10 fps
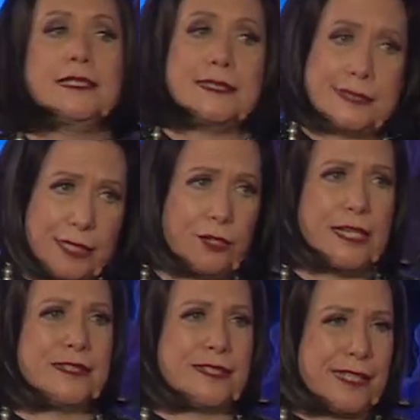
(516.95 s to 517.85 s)

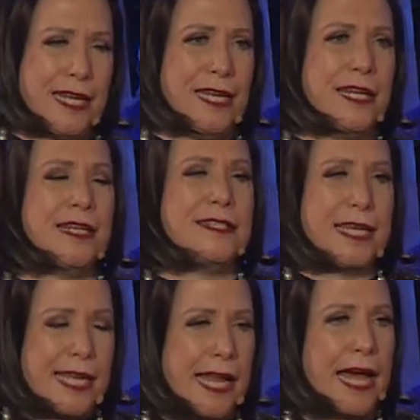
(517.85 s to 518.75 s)
seriously to
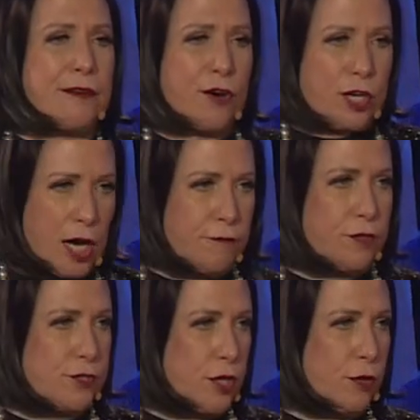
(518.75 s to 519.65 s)
get out of our
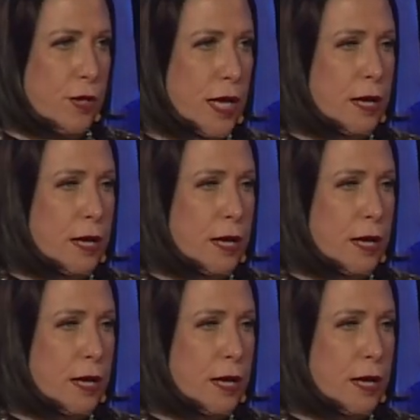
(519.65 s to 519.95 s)
comfort zone,